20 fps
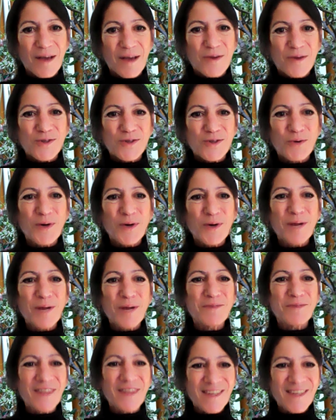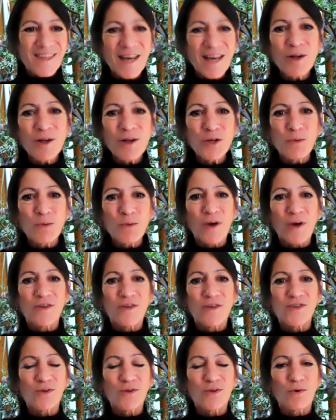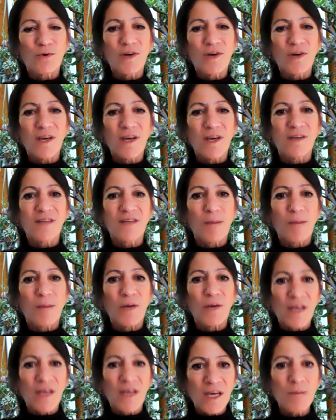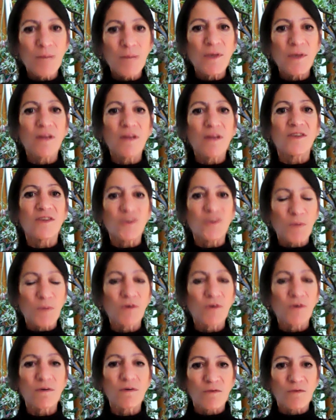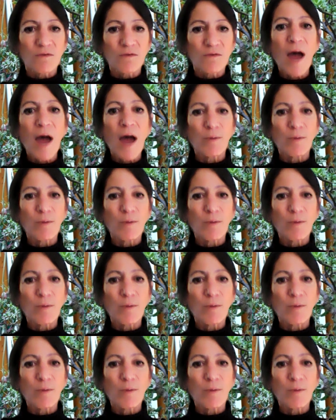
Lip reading: So what I'm telling you by the story is that by keeping the spirit of the RAP